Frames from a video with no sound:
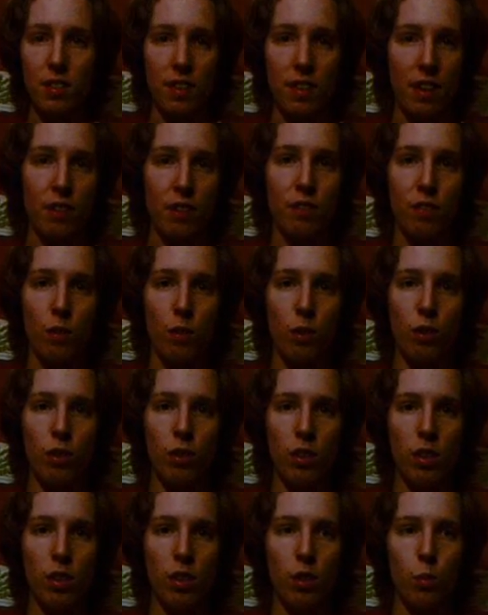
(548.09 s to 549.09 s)

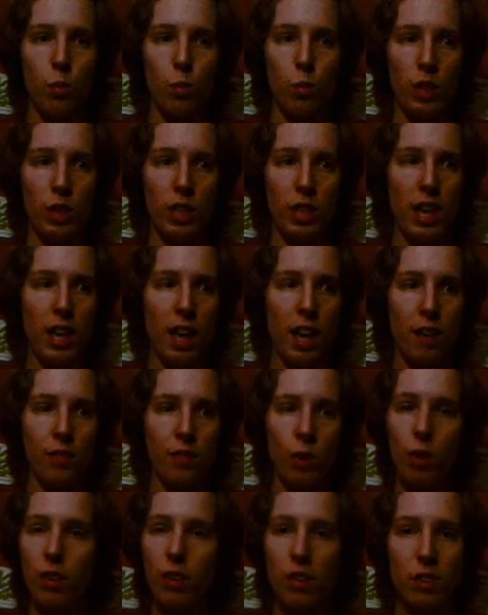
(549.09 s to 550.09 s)
Therefore, we have
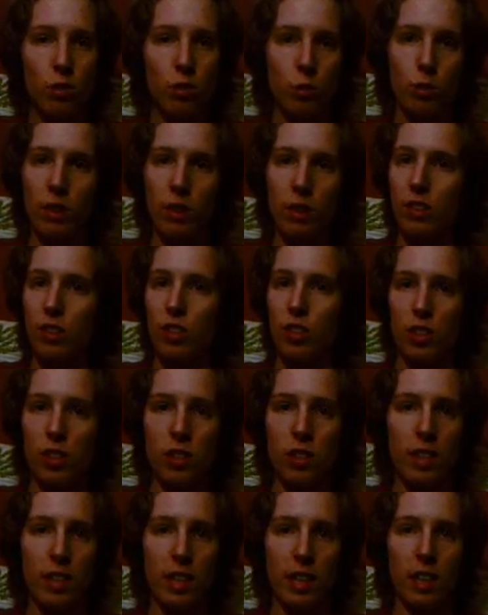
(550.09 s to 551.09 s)
all these
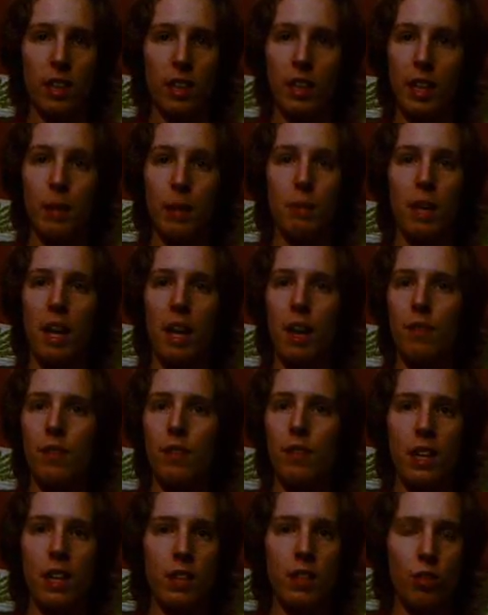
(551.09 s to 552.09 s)
religions that claim they have
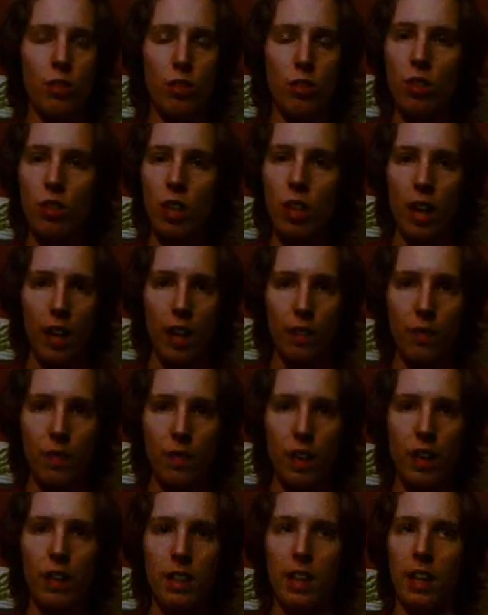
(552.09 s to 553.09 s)
the answer to life,
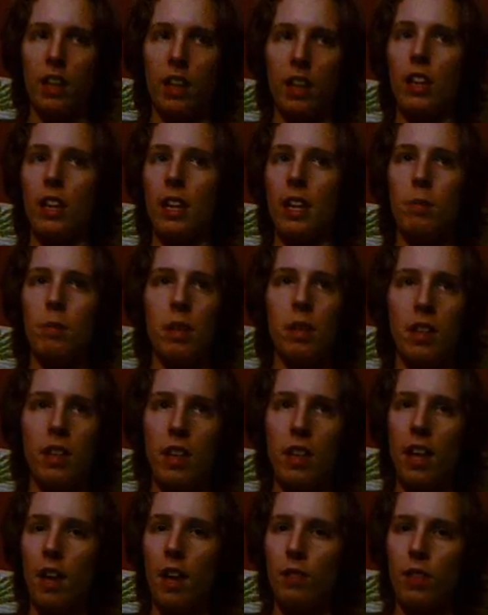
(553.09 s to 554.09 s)
that claim that
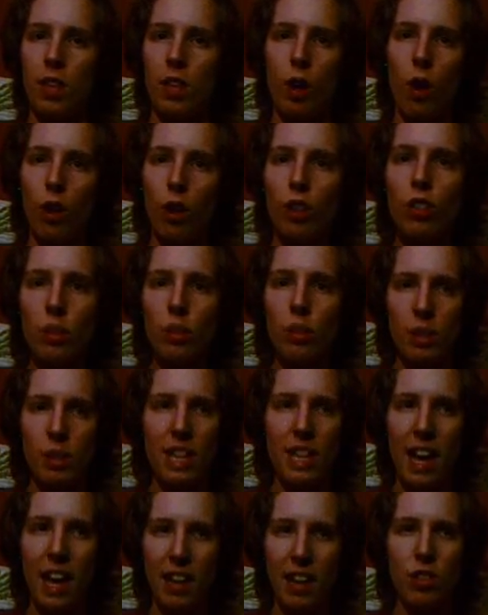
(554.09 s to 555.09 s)
they have the ultimate
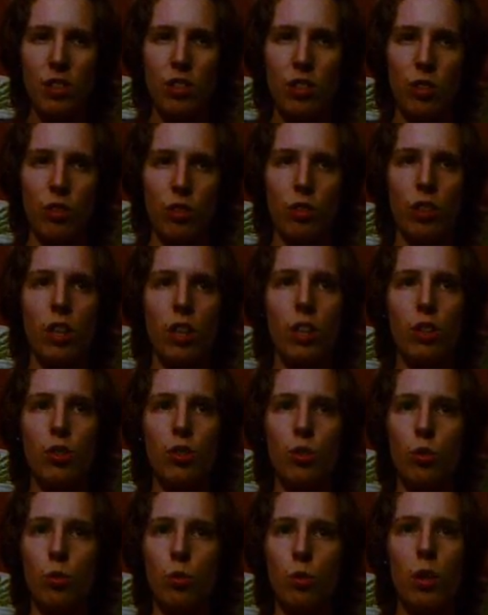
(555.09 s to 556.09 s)
answer
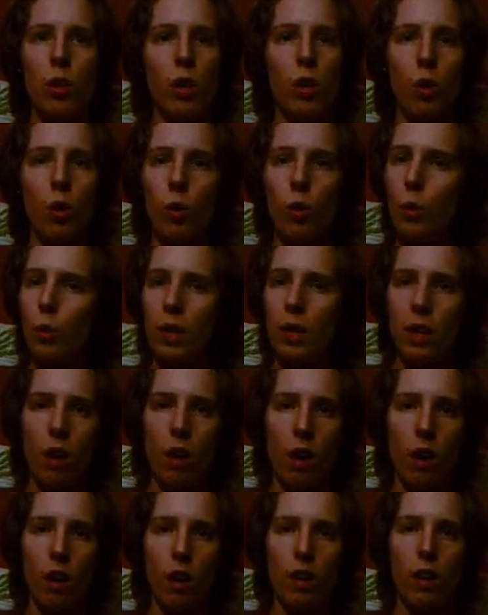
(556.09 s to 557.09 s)
to who we
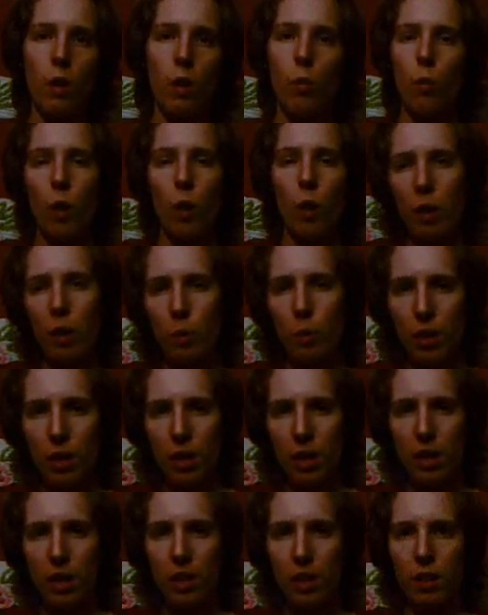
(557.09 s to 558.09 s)
are, why we're
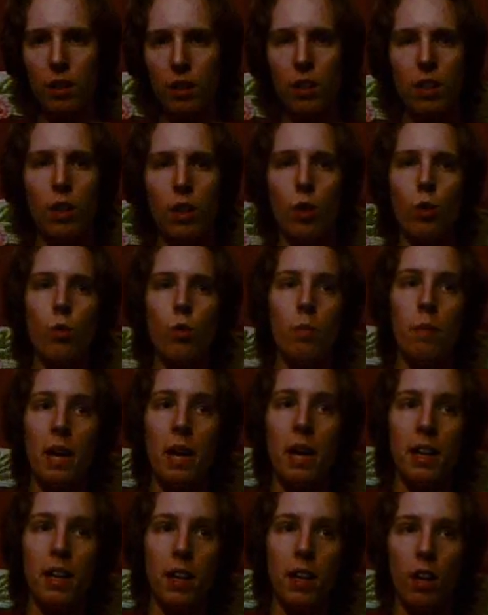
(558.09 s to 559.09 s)
here, who
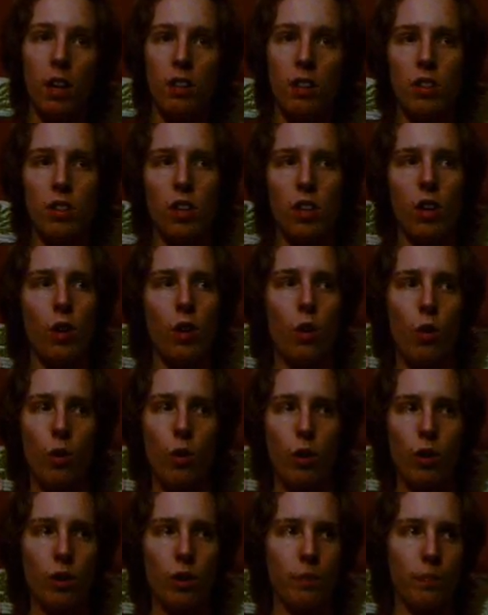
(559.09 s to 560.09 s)
made us,
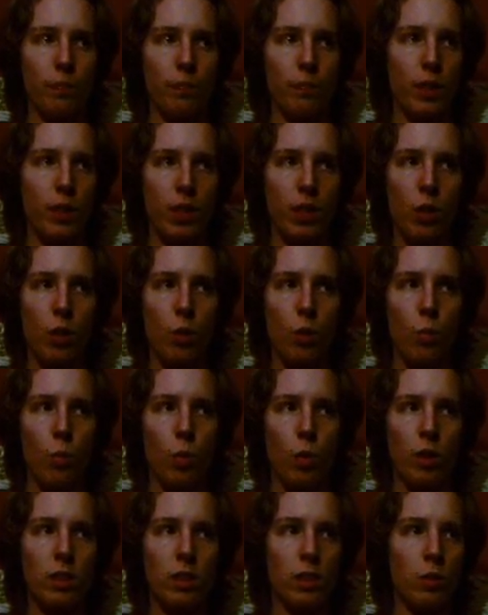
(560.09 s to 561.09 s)
or you know
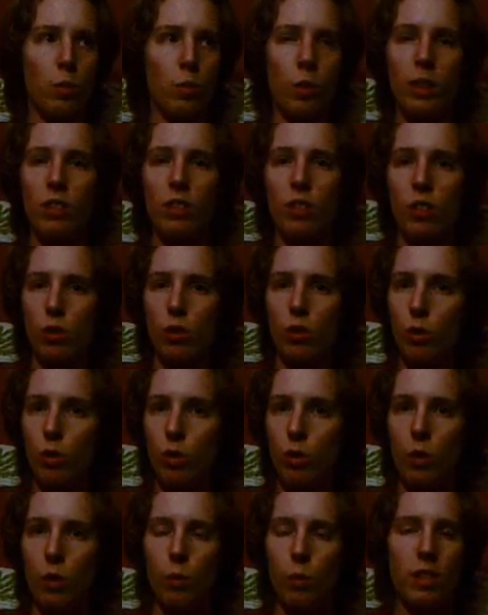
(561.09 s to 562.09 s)
what what is
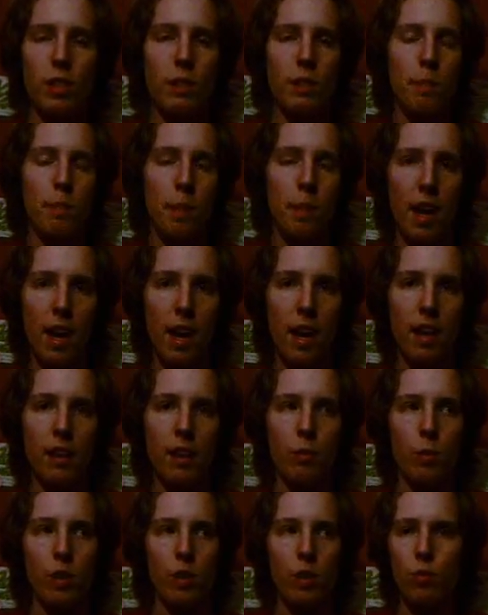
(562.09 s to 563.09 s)
good and what is bad
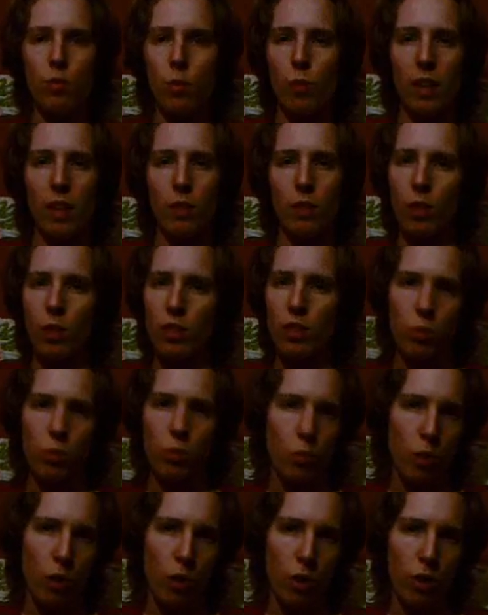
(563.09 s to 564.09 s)
and what is right and what is
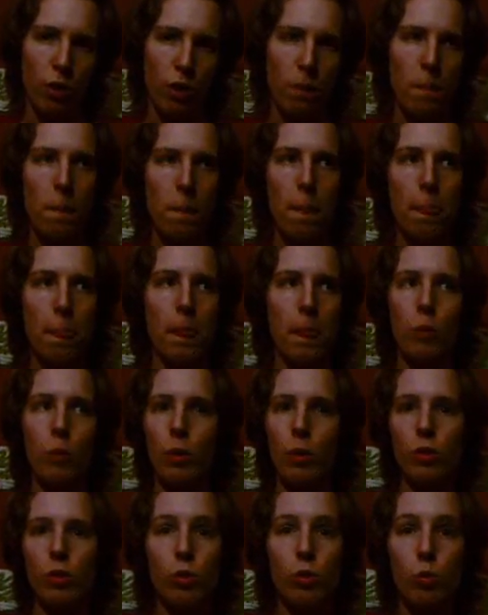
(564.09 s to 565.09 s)
wrong
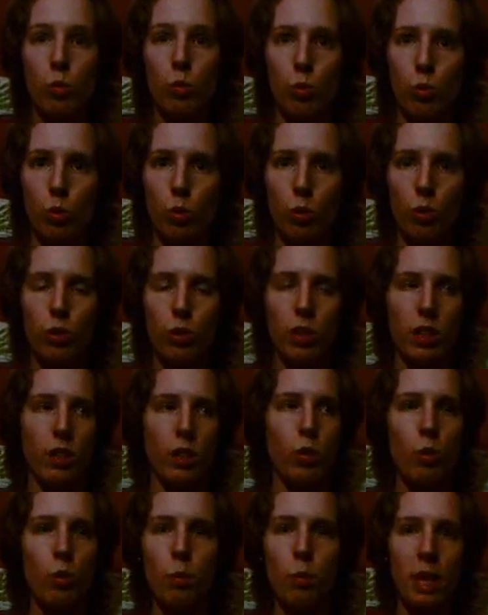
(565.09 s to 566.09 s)
what are the rules and
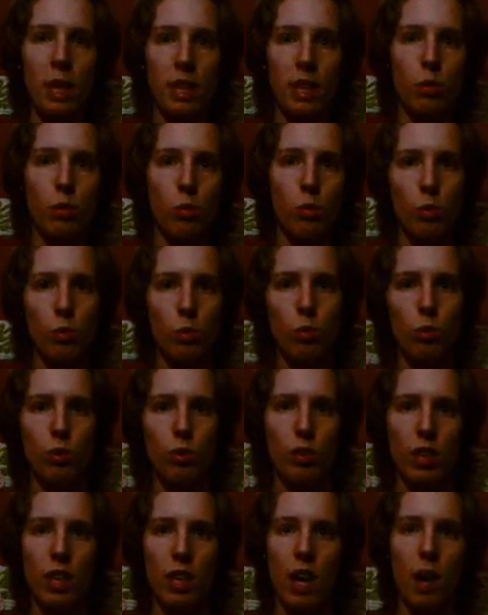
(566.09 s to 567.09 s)
who made the
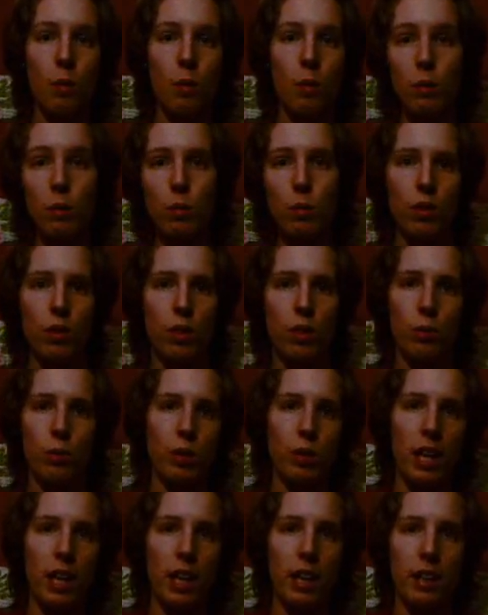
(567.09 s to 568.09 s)
rules and how we were
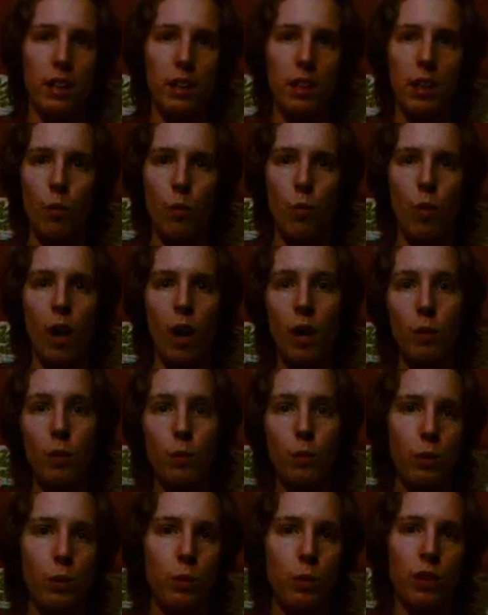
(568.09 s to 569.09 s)
created and why
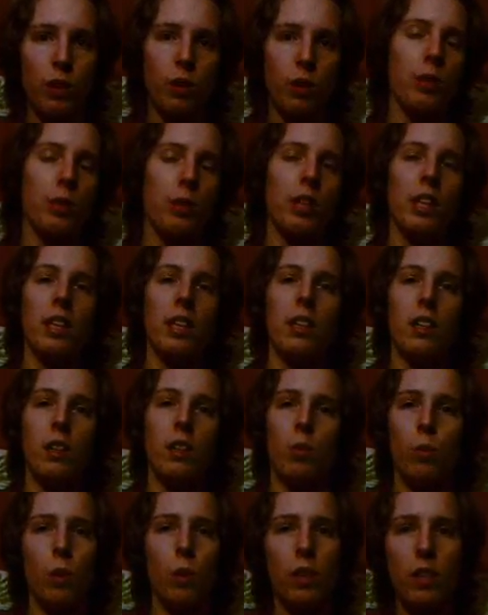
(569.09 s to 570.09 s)
we were created
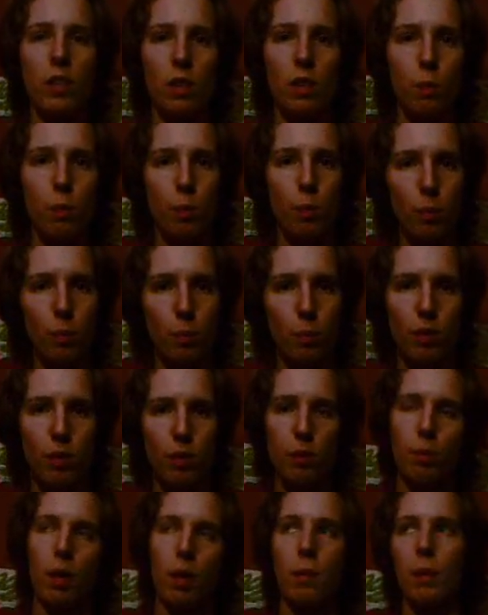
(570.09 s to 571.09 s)
and what is our
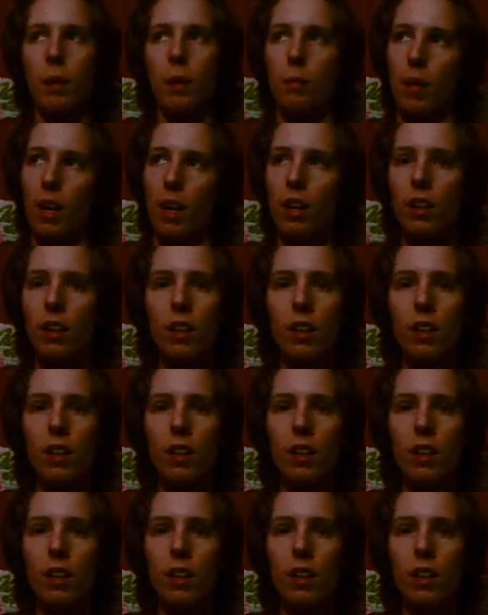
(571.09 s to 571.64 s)
purpose, blah, blah, blah.